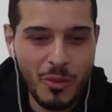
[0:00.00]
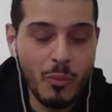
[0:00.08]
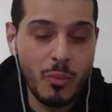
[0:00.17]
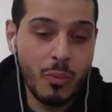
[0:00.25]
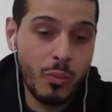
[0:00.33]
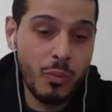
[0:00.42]
So
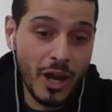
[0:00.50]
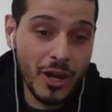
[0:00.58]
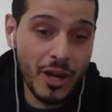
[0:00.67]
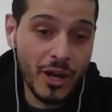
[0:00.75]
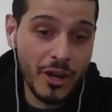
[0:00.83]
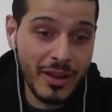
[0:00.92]

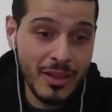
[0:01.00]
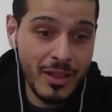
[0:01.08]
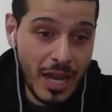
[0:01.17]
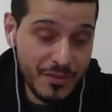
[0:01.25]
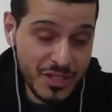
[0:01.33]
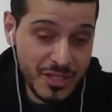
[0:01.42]
I know
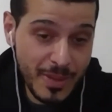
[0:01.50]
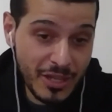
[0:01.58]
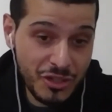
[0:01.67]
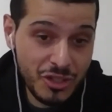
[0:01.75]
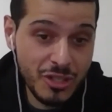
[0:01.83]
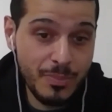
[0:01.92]
that after
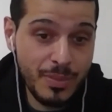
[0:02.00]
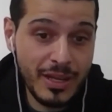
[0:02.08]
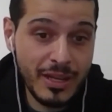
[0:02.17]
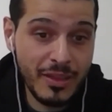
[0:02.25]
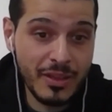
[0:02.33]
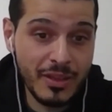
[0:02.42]
speaking to
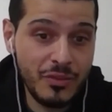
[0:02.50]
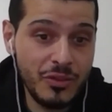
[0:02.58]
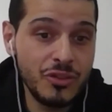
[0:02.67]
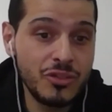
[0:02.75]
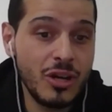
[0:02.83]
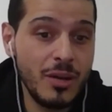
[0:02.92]
you, Pete, I
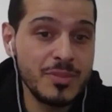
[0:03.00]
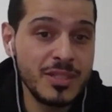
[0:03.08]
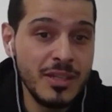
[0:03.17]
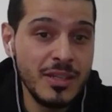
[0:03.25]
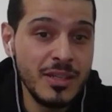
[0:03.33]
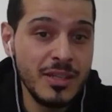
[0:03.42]
think a few
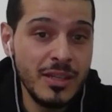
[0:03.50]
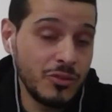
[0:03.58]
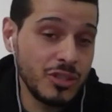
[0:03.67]
times,